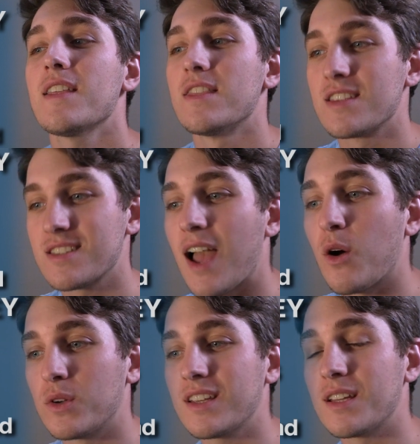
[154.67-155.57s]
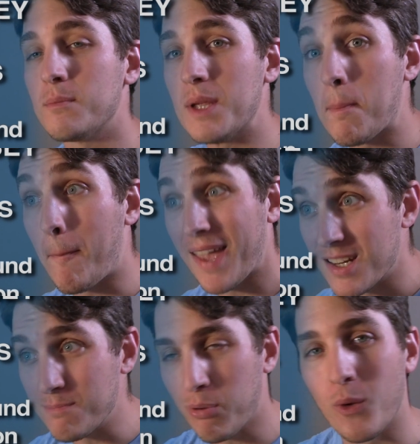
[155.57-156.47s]
the sound can be
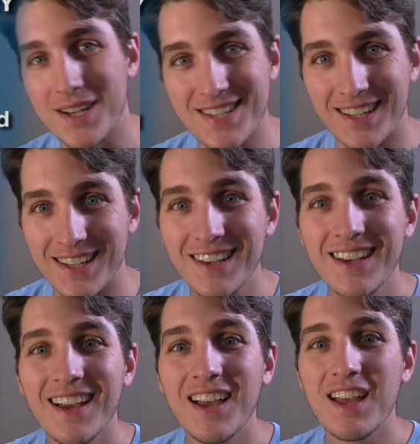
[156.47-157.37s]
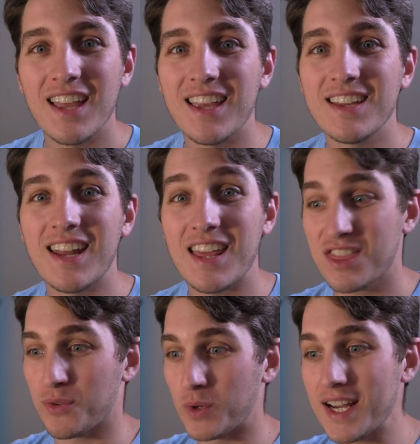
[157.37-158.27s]
pinpointed in a
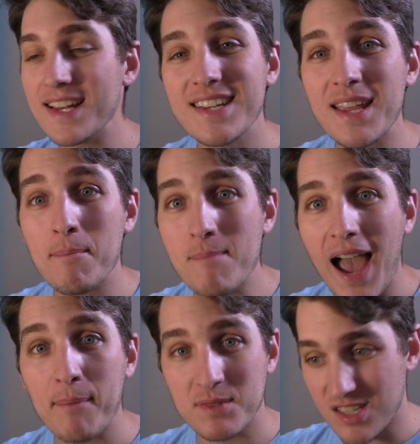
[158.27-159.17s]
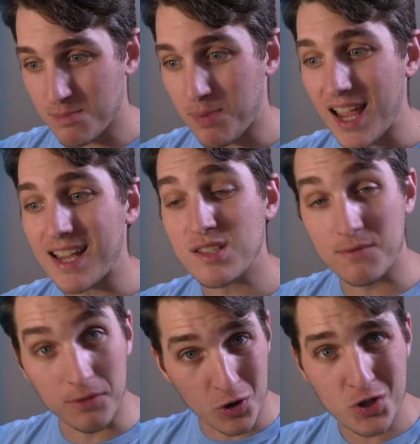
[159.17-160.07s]
3D mapped space
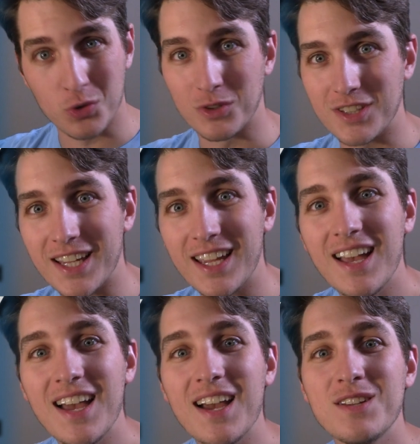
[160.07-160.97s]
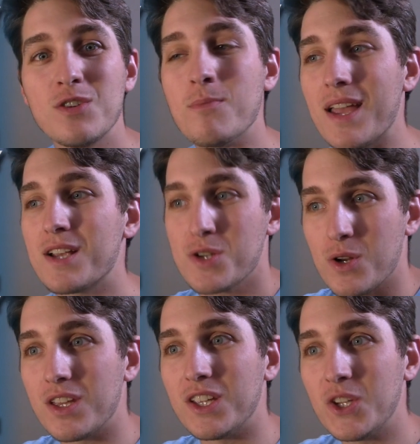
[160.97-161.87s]
virtually to make
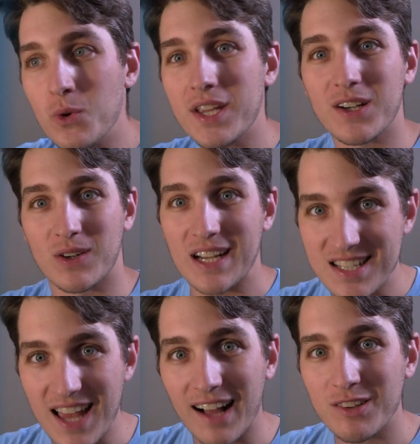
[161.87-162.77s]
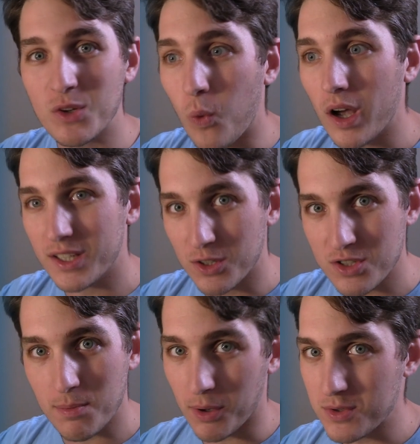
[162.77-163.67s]
sure that you hear exactly what you're
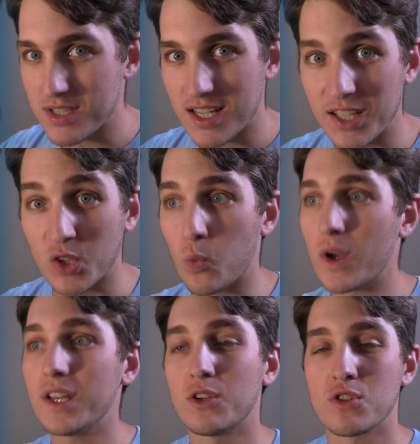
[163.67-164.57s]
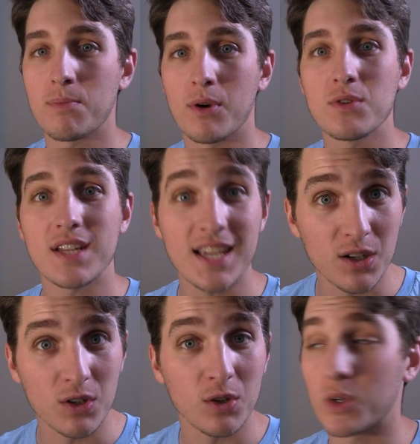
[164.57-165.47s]
supposed to hear when you're supposed to
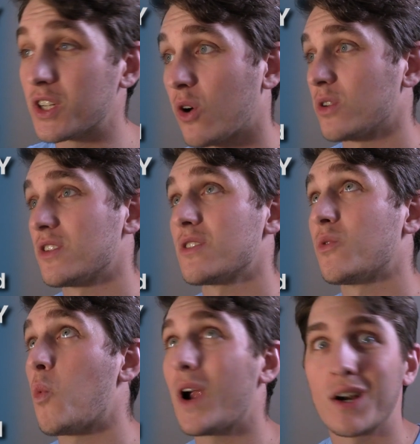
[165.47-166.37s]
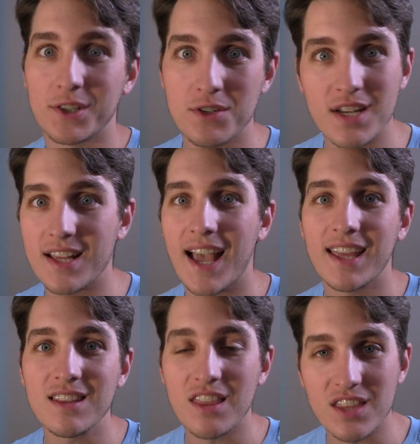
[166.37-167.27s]
hear it, regardless of where you're sitting
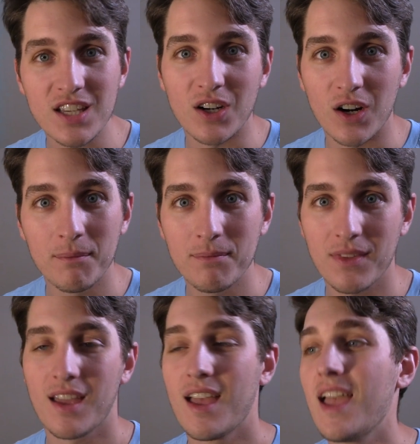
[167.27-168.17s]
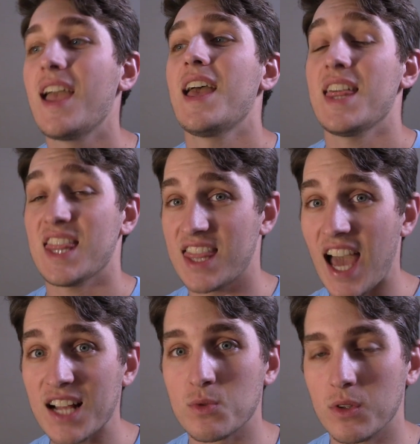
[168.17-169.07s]
at in the theater.
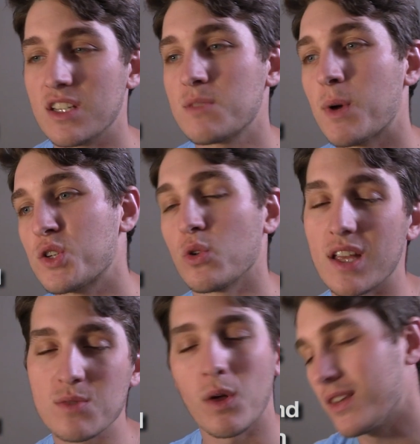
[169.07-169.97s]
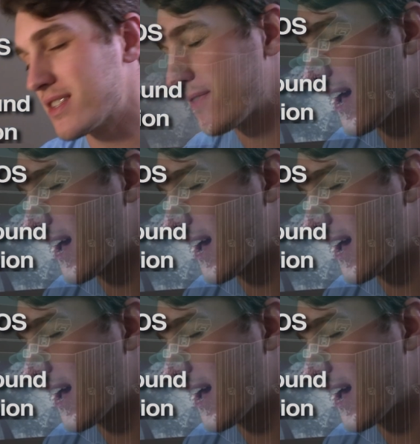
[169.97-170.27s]
That's really special, as well as the